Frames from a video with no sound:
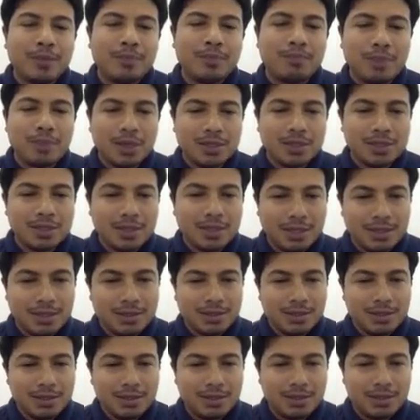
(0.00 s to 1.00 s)
past
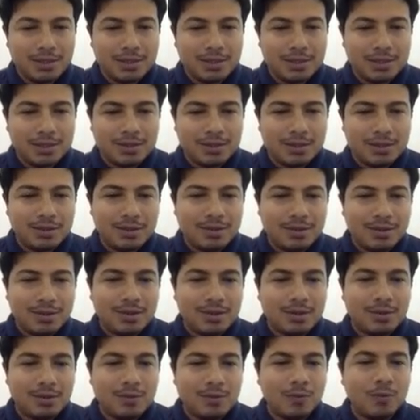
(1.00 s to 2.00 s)
tense,
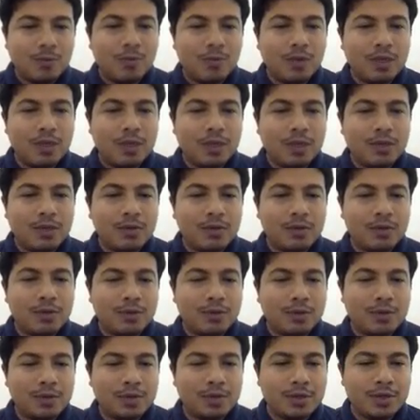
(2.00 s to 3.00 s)
we
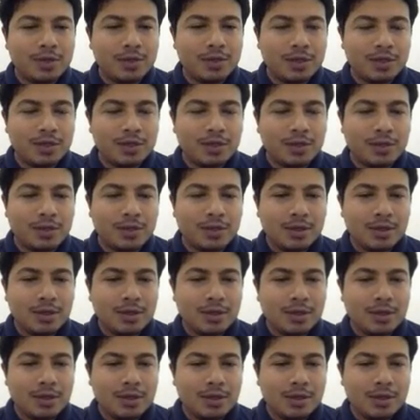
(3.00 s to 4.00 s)
could.
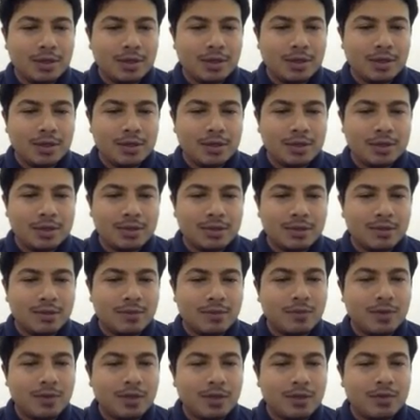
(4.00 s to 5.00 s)
So
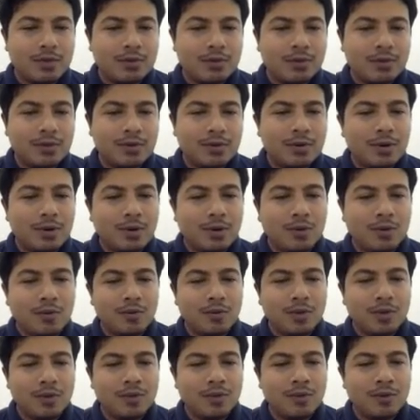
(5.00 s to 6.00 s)
we could, or
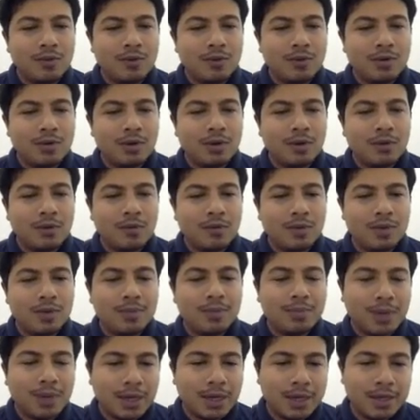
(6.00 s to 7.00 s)
we would, or we
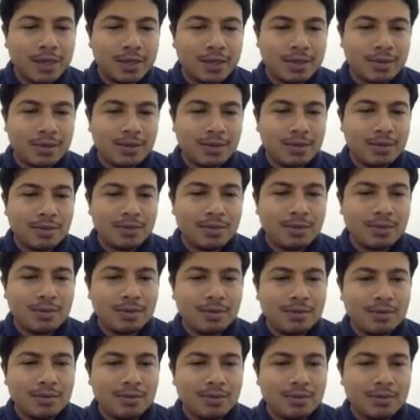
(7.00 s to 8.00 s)
might
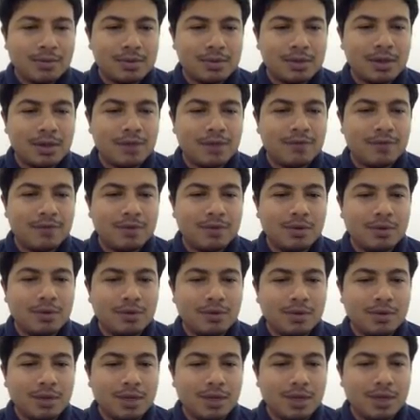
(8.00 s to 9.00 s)
travel.
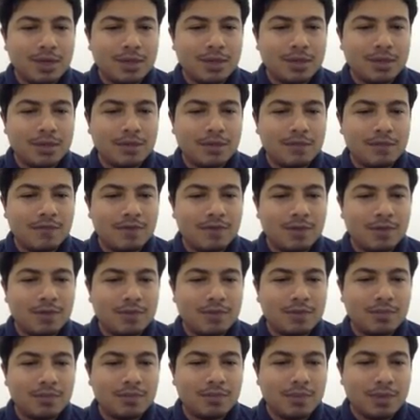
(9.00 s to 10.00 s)
That is the
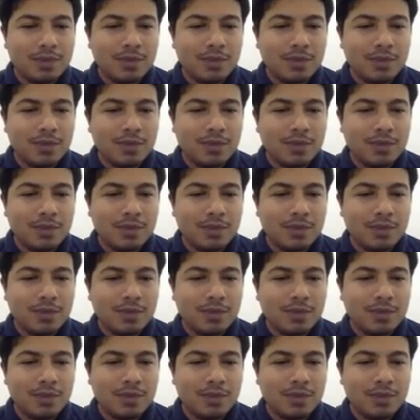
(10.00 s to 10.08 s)
verb